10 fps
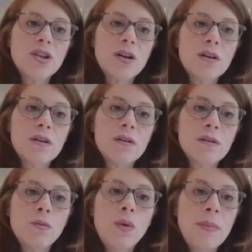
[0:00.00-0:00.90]
to
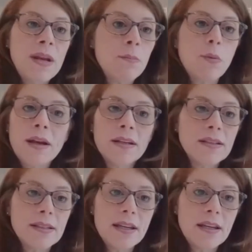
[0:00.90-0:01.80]
women in
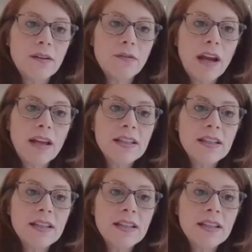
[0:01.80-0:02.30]
pregnancy, right?